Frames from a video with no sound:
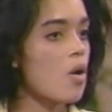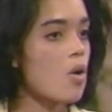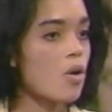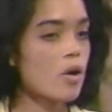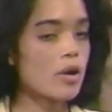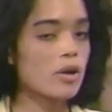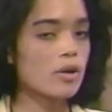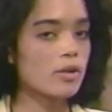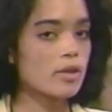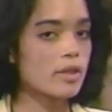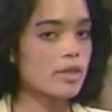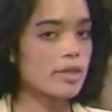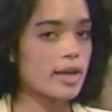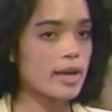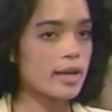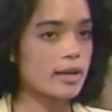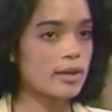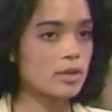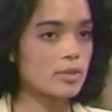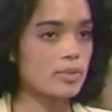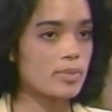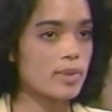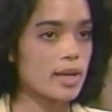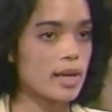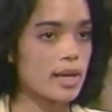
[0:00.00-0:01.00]
or they
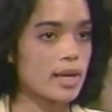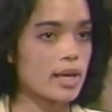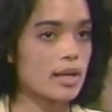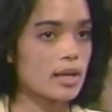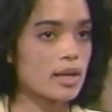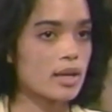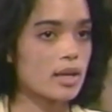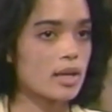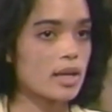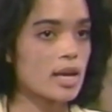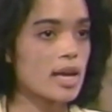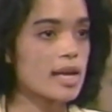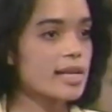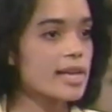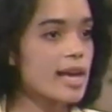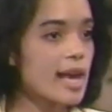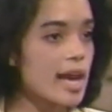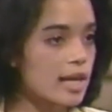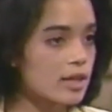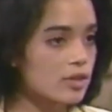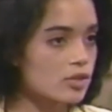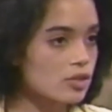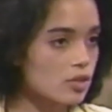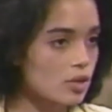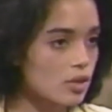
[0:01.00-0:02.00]
could be
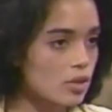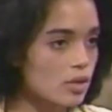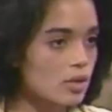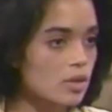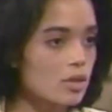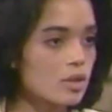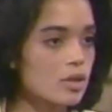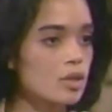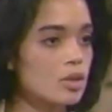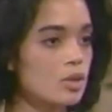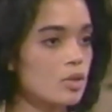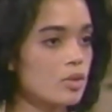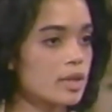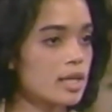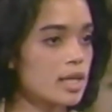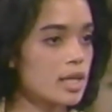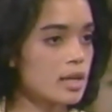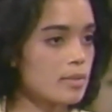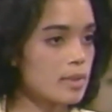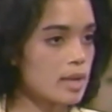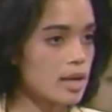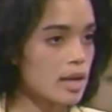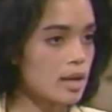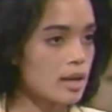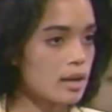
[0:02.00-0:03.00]
cancer,
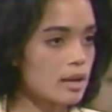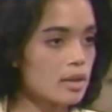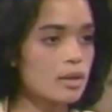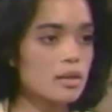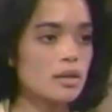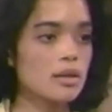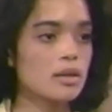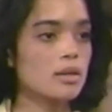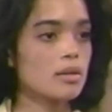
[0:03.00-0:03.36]
leukemia,